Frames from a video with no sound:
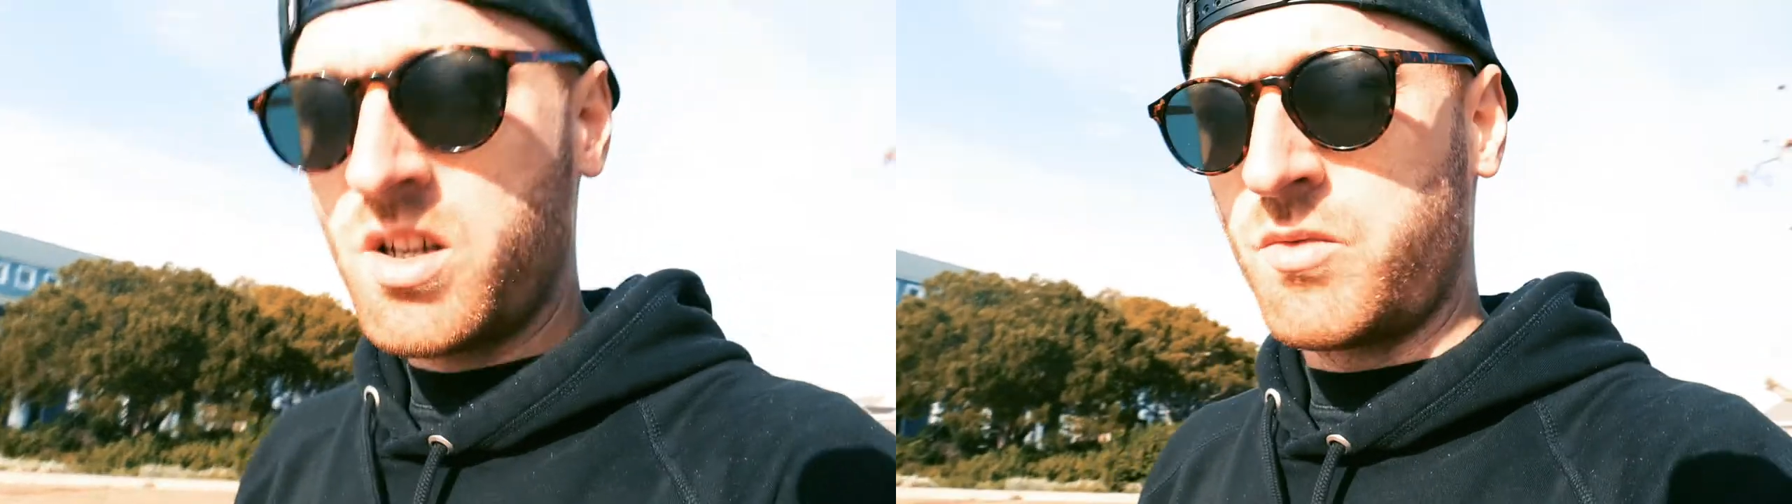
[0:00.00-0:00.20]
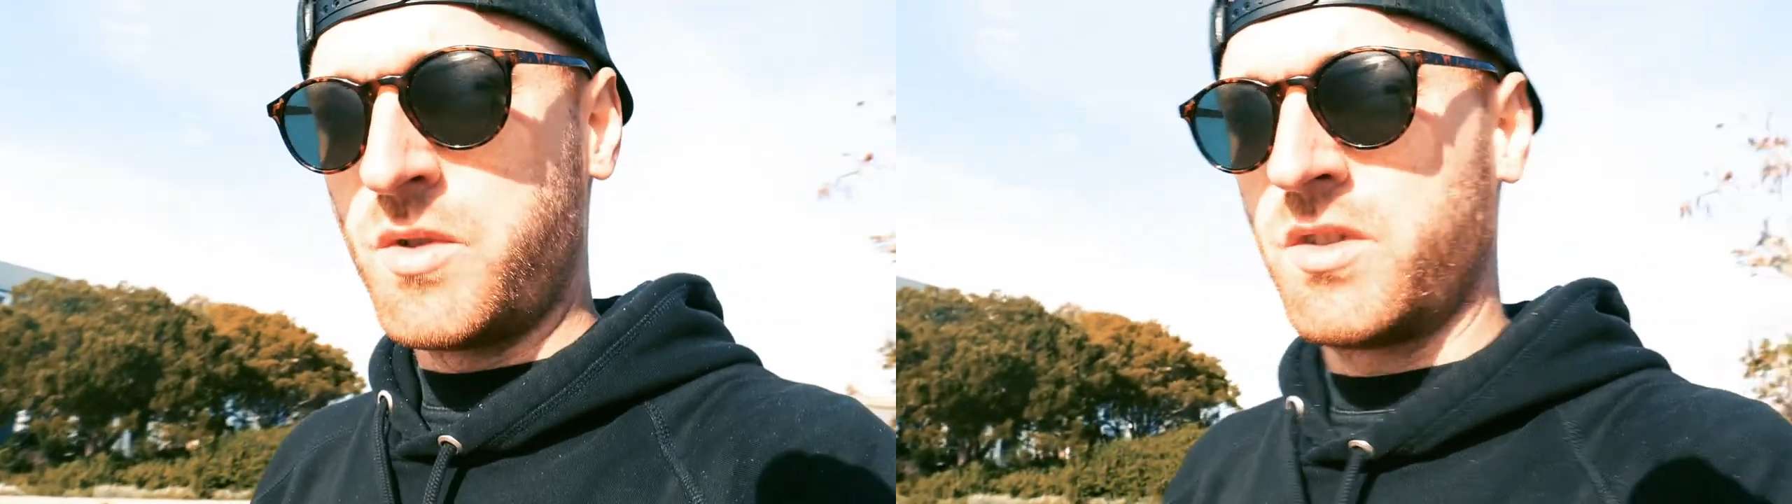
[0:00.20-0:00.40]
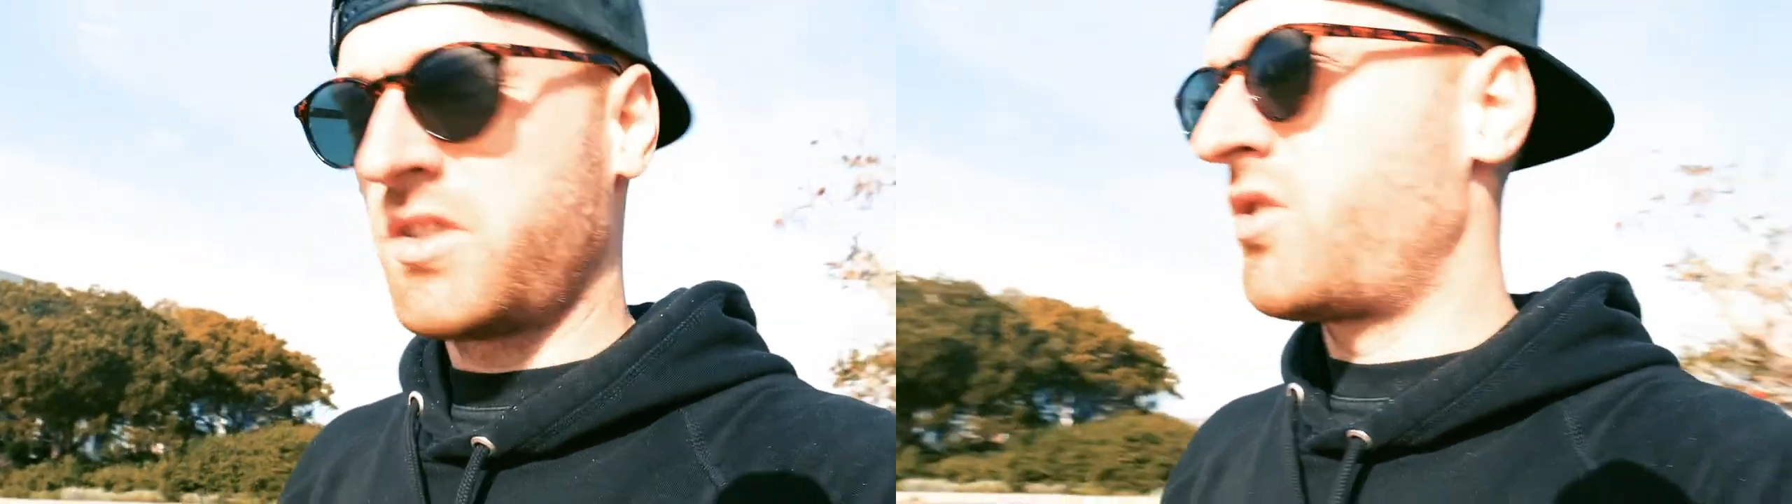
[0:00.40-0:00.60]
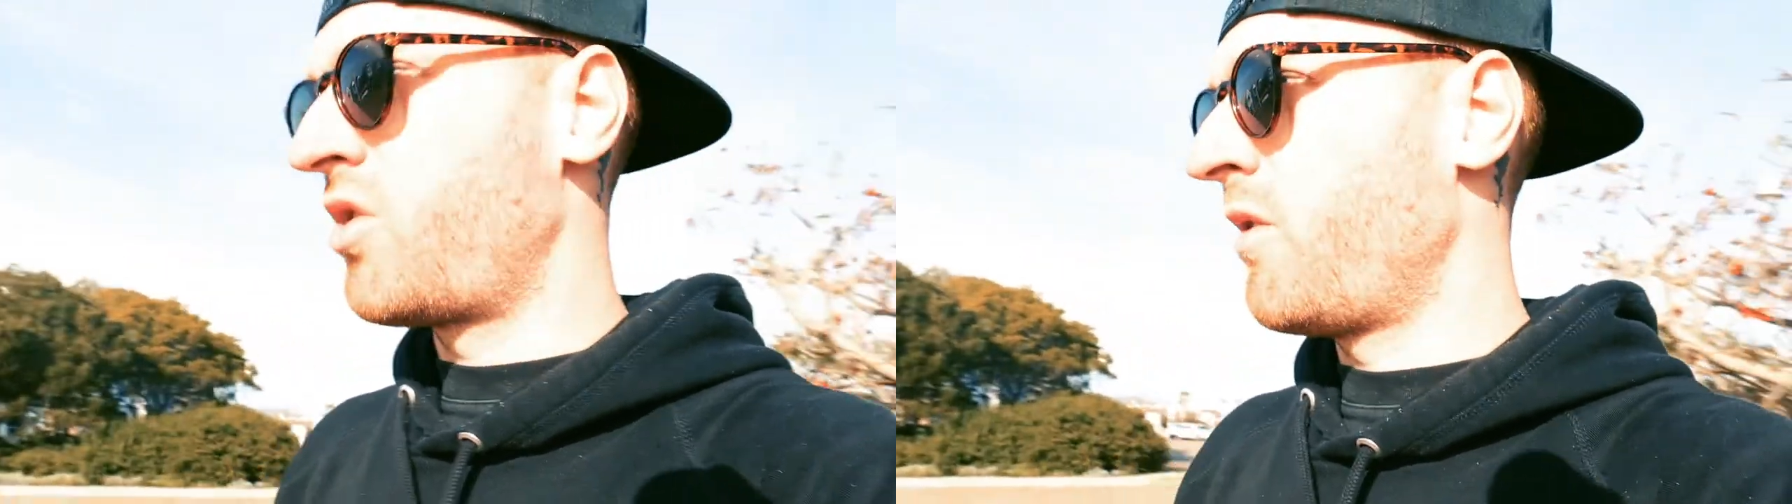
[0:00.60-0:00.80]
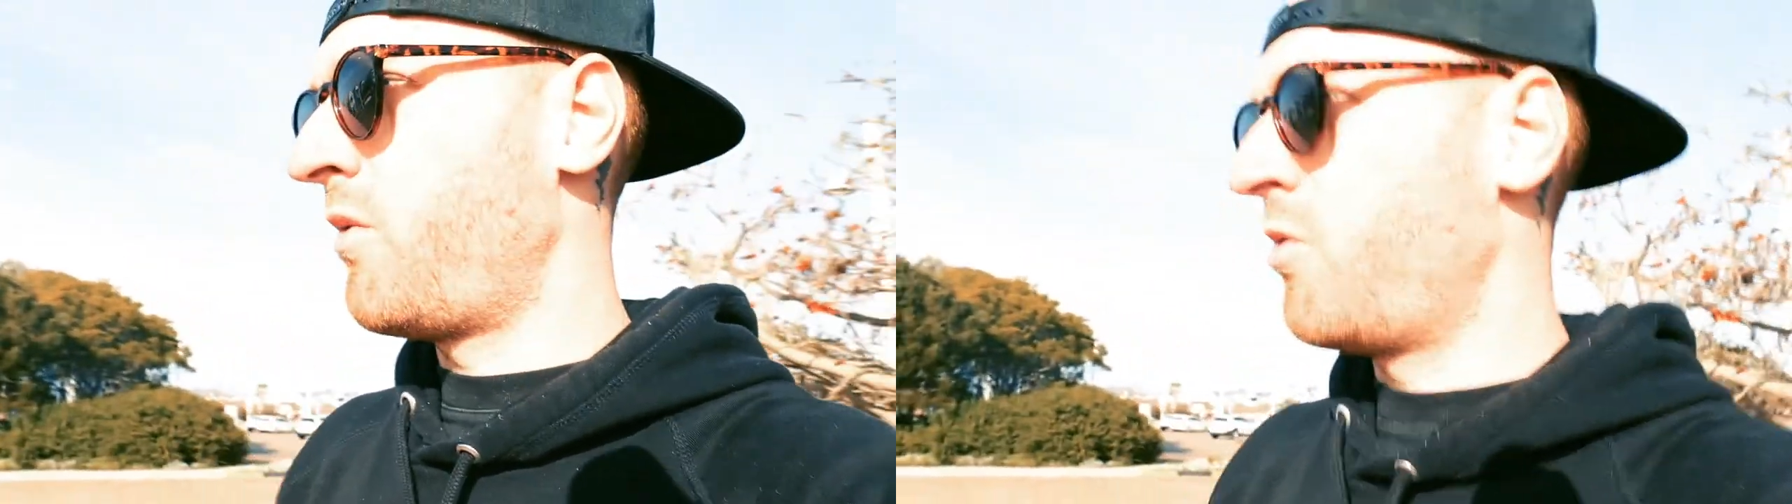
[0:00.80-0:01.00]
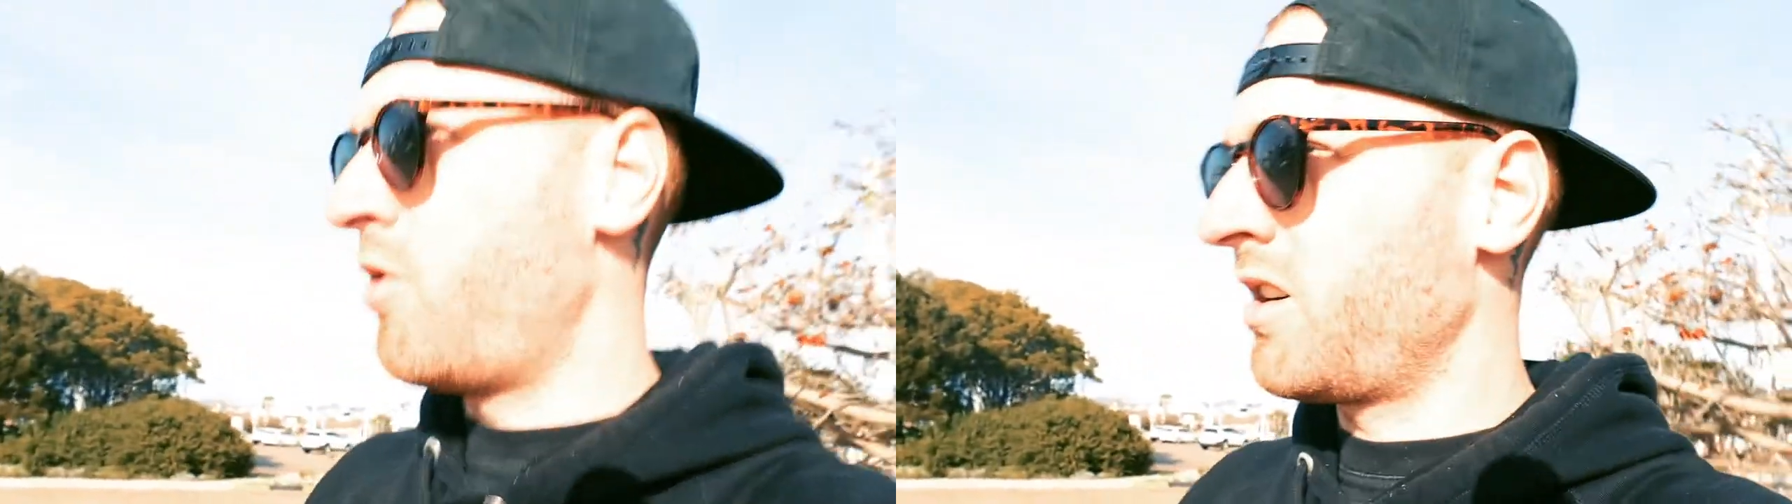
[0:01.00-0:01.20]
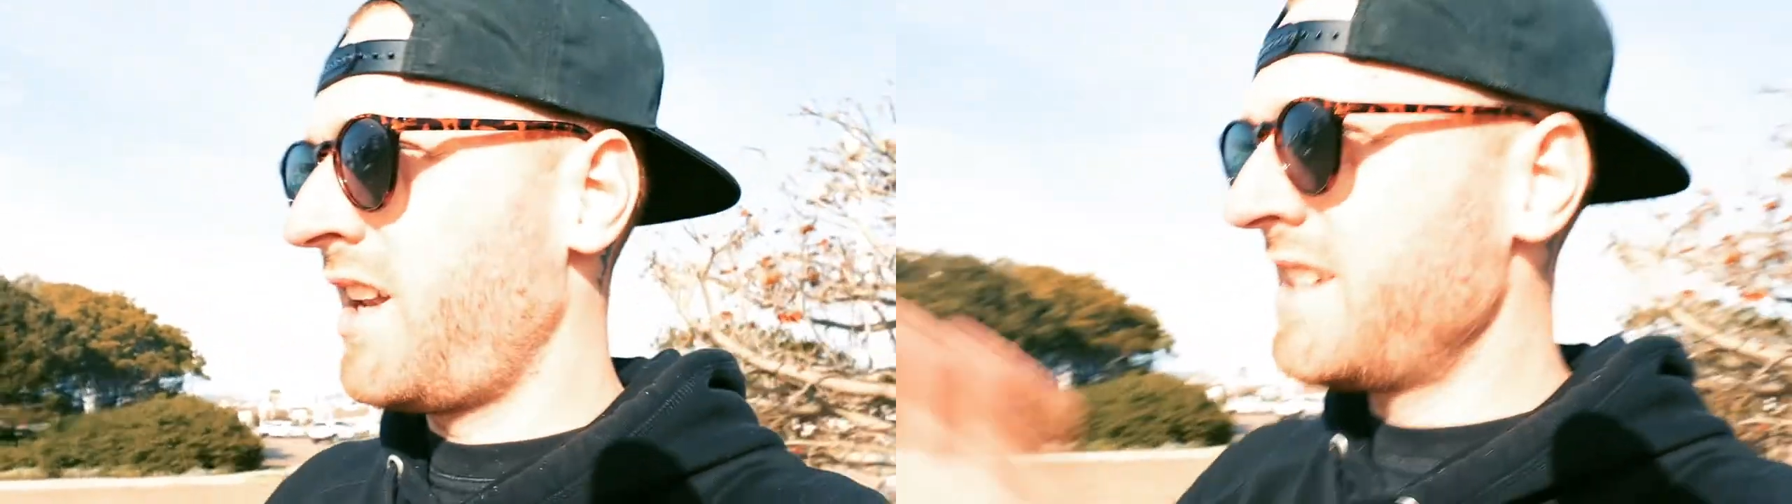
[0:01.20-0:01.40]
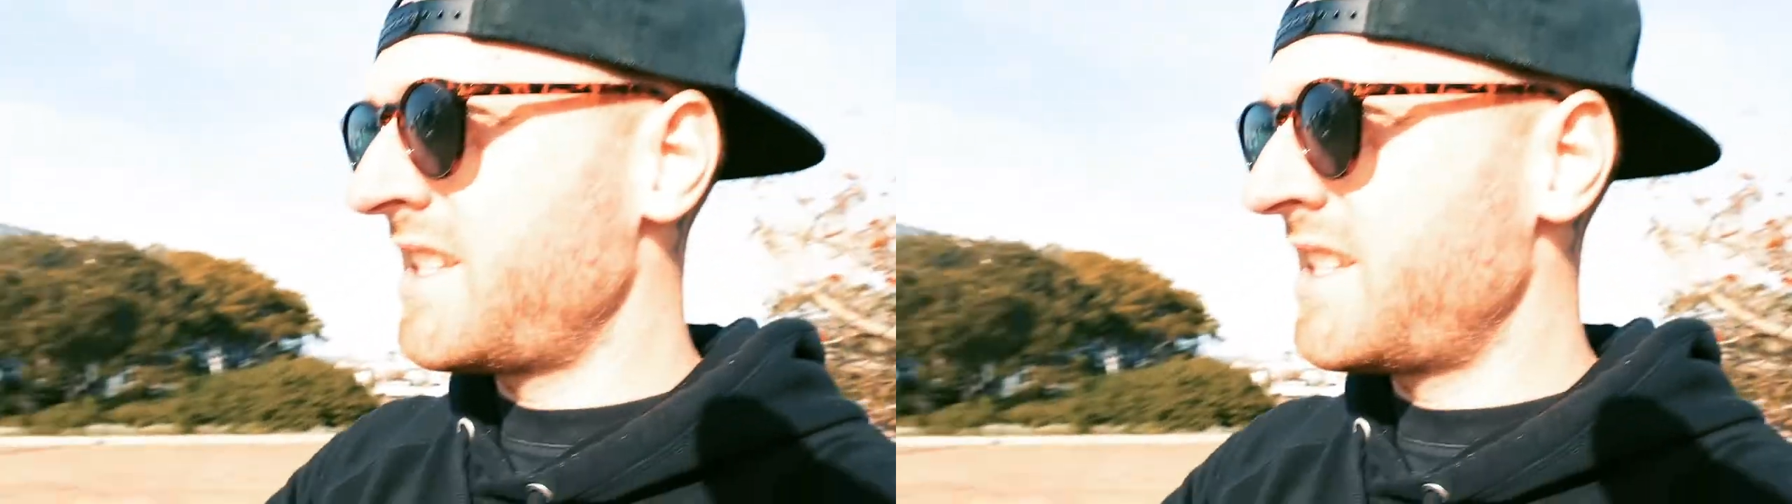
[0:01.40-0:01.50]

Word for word: Last